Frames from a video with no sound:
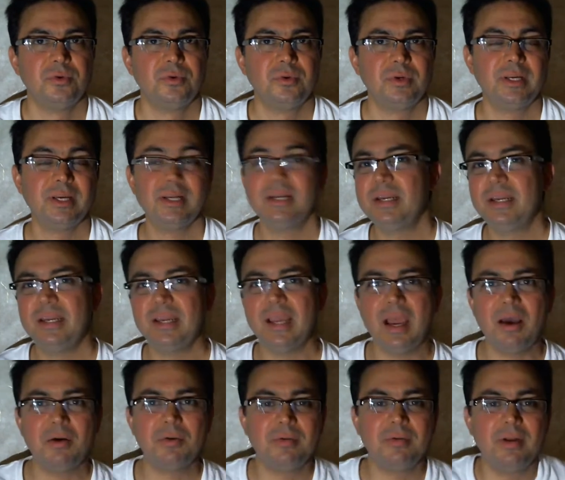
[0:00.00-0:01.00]
get
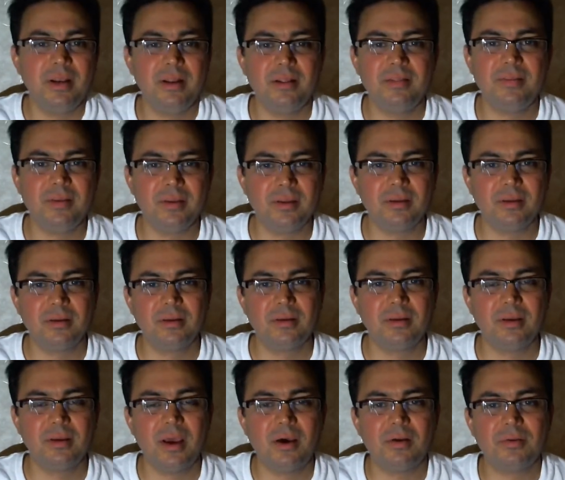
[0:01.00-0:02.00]
out of anything
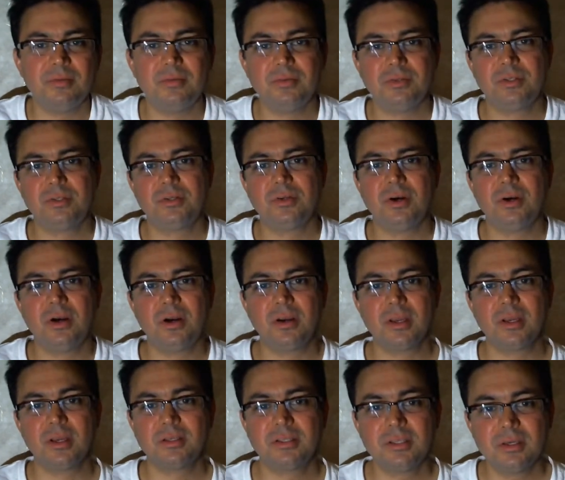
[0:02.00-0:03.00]
out of this talk
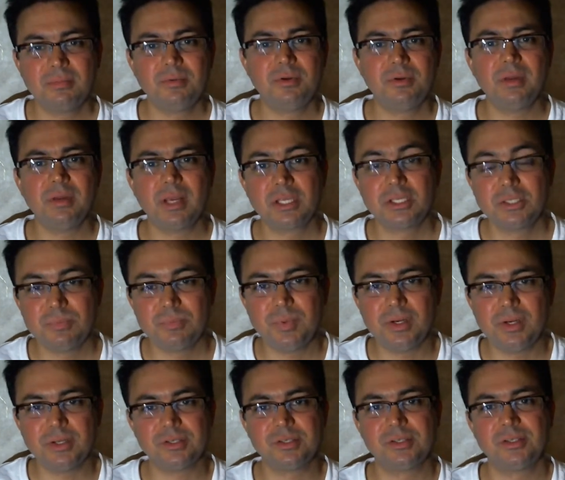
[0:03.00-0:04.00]
except to
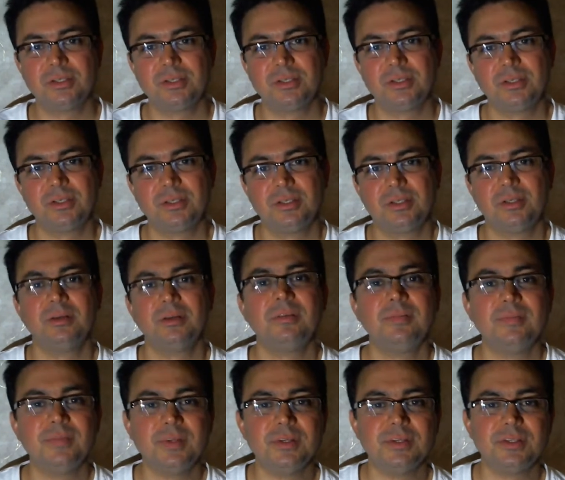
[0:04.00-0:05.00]
express
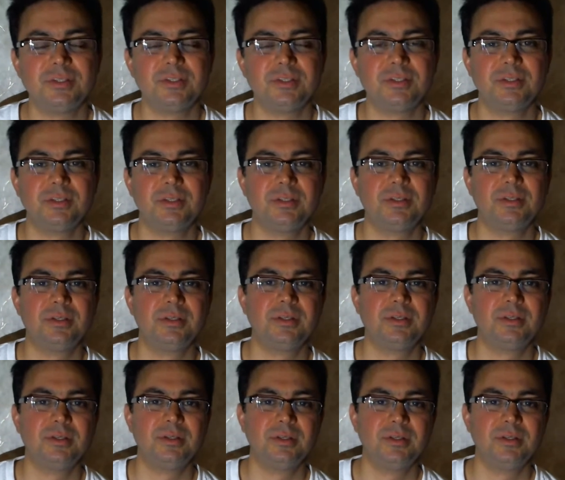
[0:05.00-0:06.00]
this
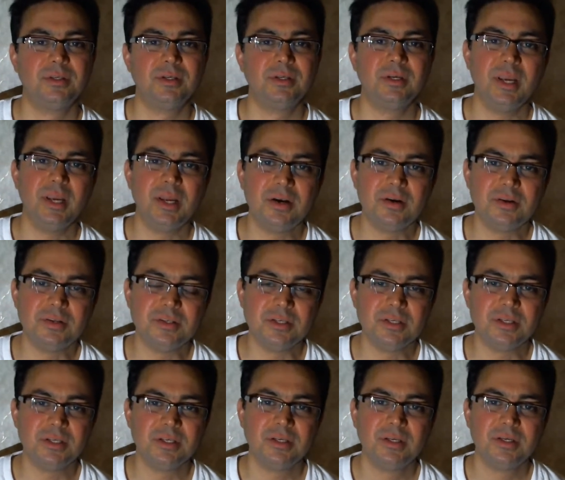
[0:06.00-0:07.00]

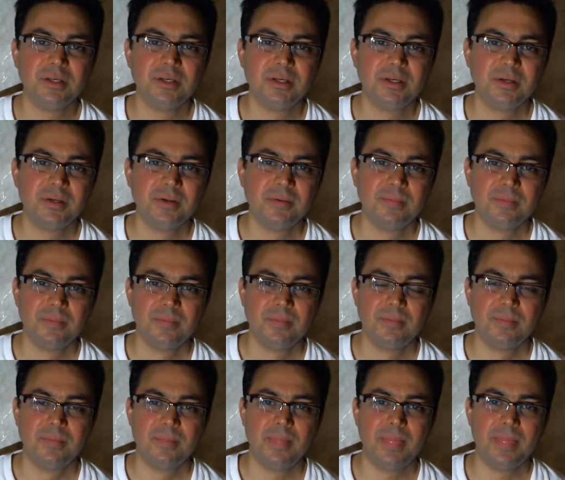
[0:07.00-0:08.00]
energy
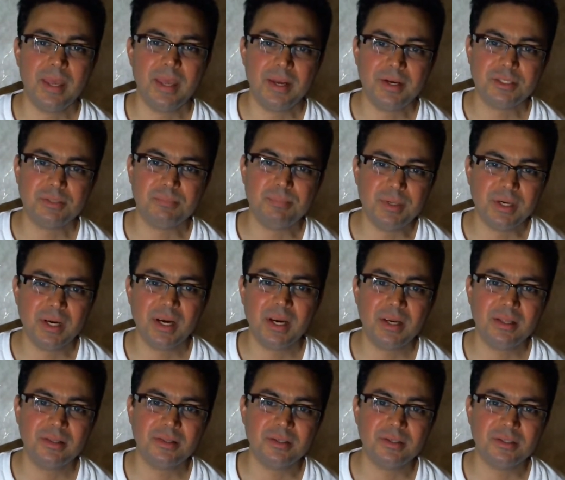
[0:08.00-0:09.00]
that is
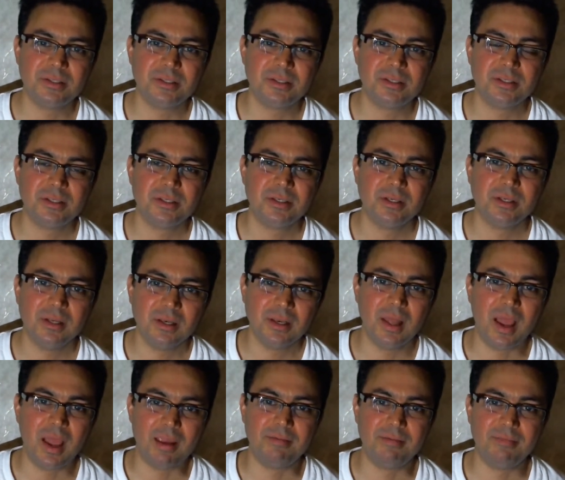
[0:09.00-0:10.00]
behind this
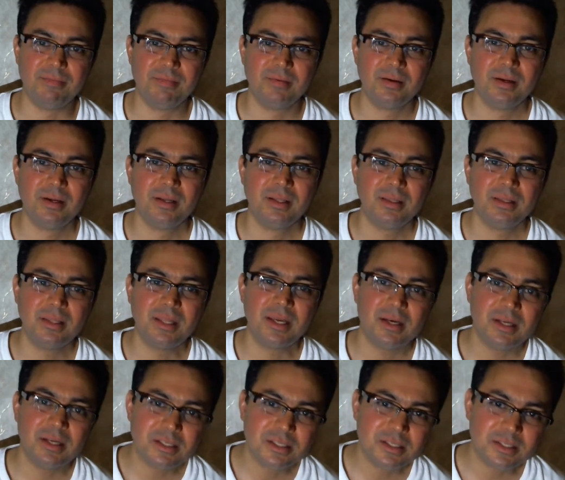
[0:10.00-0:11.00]
life, that
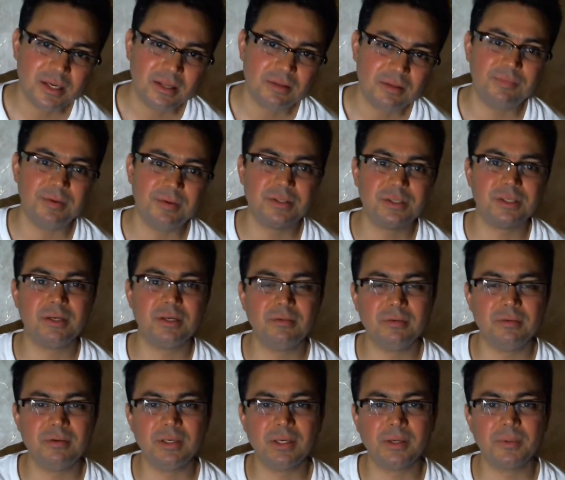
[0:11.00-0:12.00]
itself is
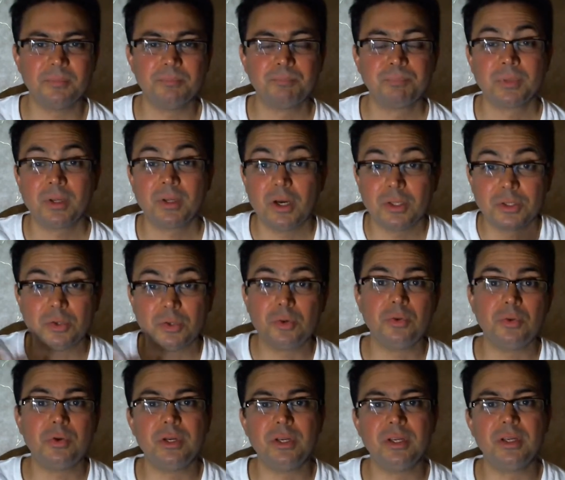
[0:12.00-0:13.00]
giving
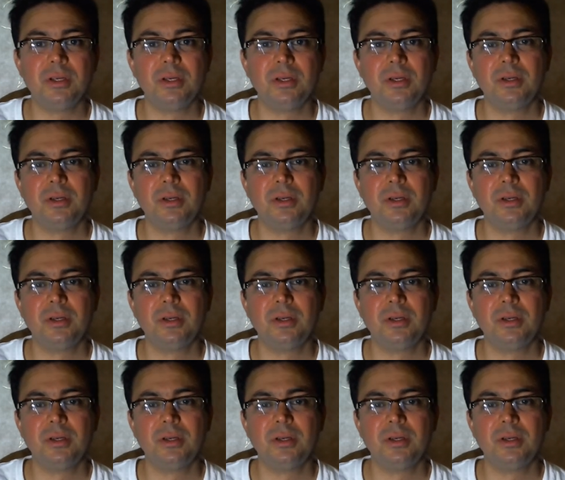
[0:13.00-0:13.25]
authority